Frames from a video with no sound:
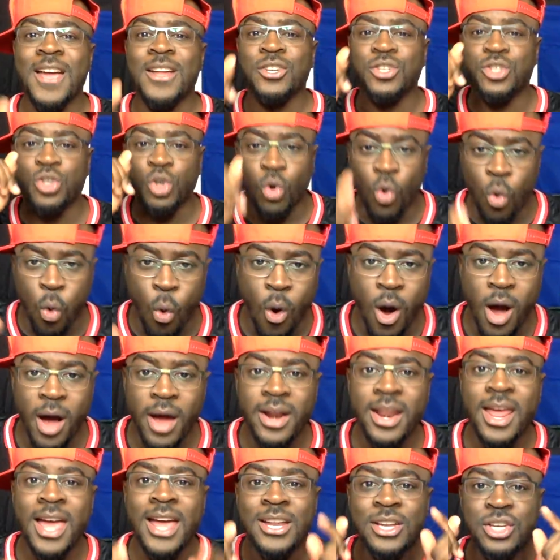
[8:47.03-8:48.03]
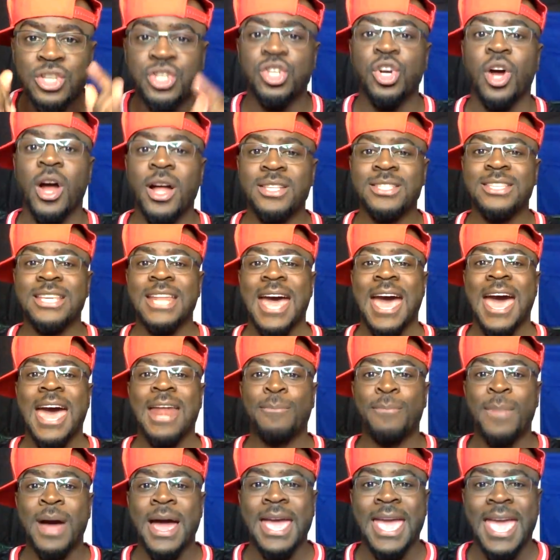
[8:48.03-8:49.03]
Jaquan Johnson out
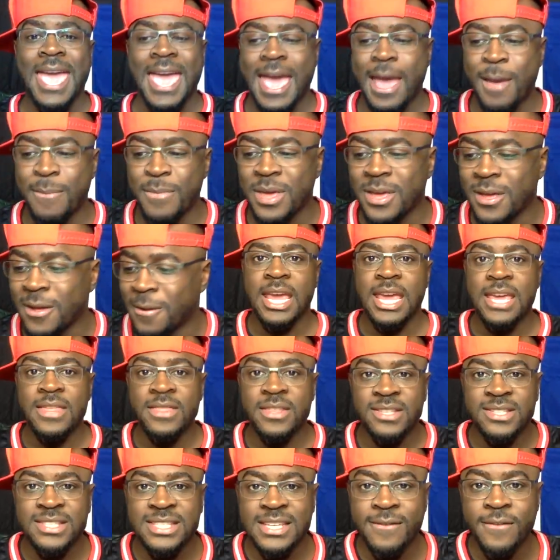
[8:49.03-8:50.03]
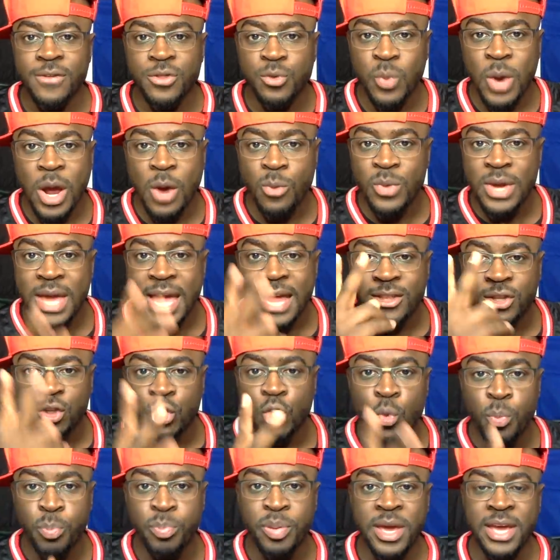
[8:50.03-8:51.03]
of Miami. In the seventh round, we had
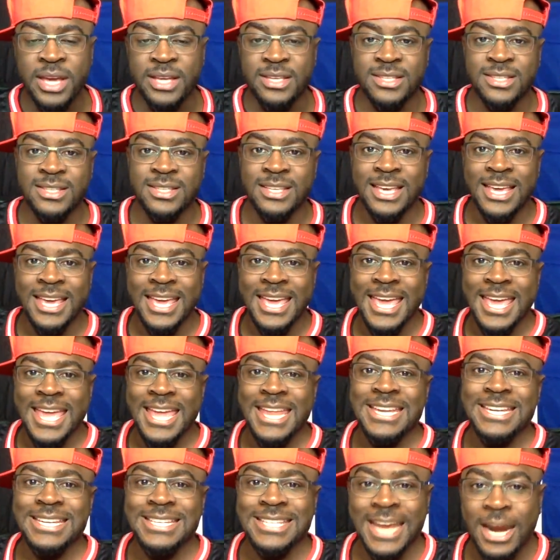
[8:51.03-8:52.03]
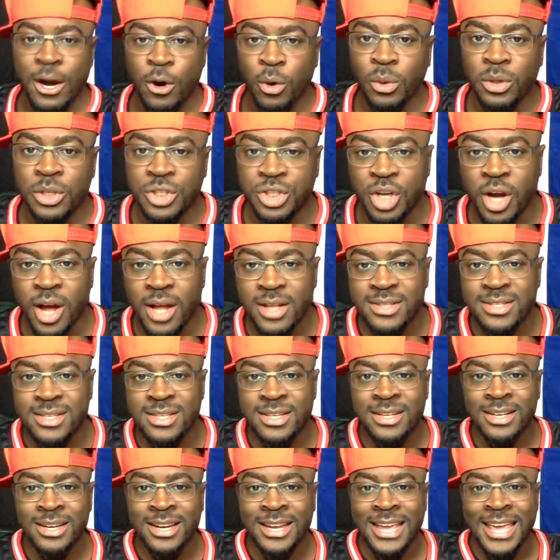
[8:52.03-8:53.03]
two picks, Daryl
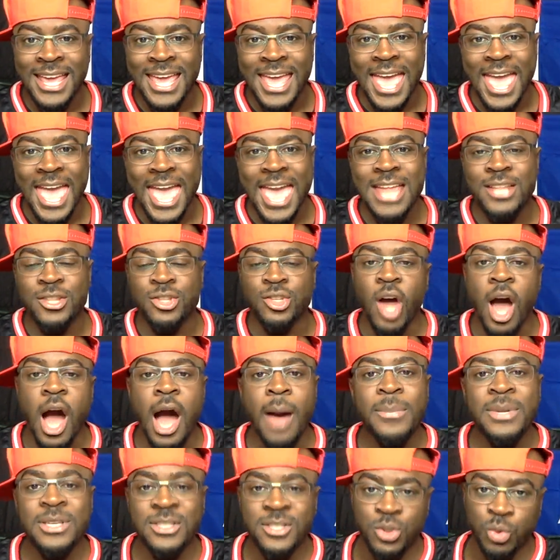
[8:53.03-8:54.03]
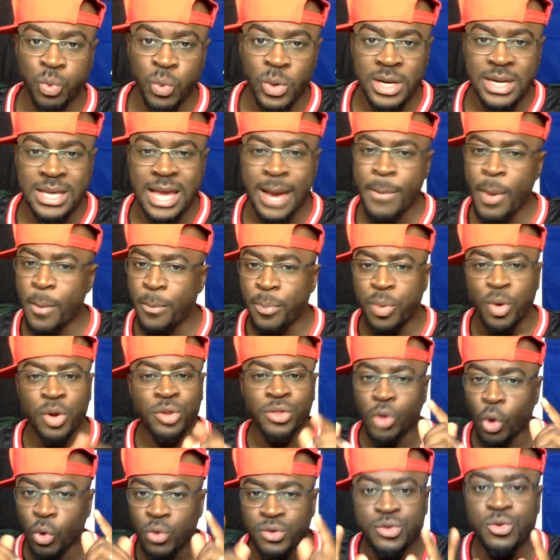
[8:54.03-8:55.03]
Johnson and Tommy Sweeney. I'm gonna put
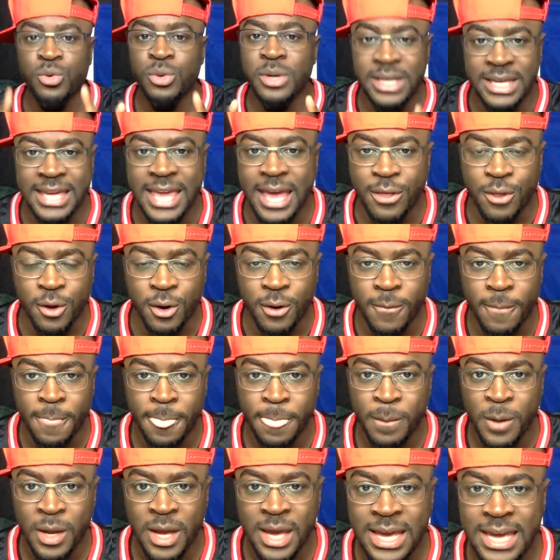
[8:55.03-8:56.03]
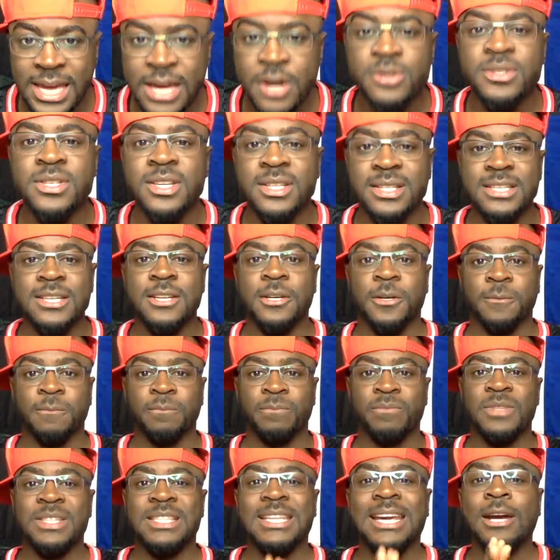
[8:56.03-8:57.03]
those two together. Here's the deal,
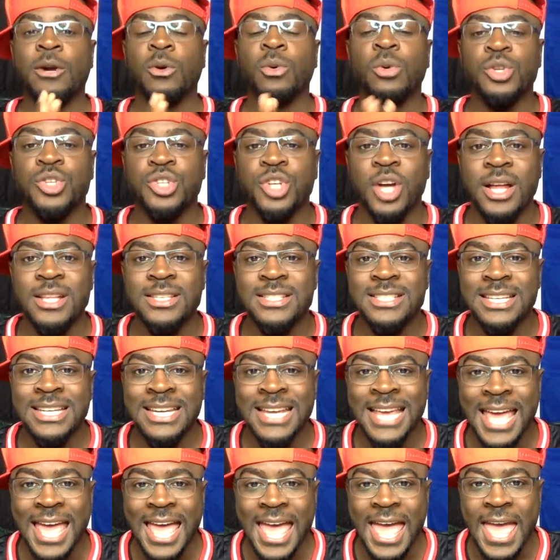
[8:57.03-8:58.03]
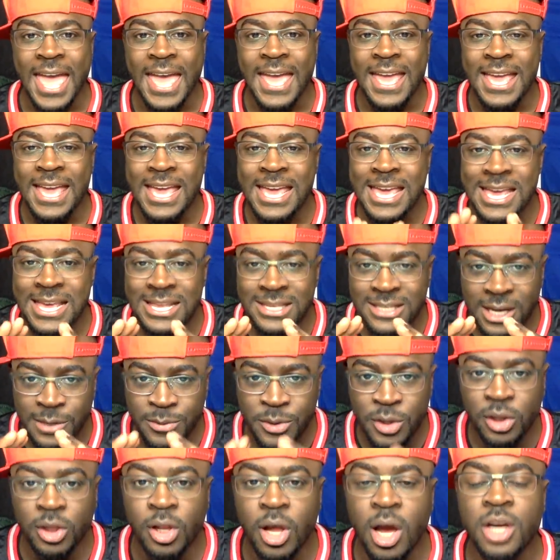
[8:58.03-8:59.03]
Daryl Johnson, is gonna
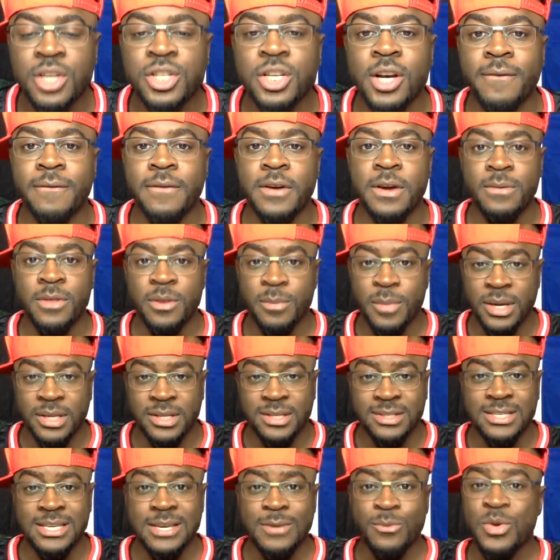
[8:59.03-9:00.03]
be a long shot for him to make the team.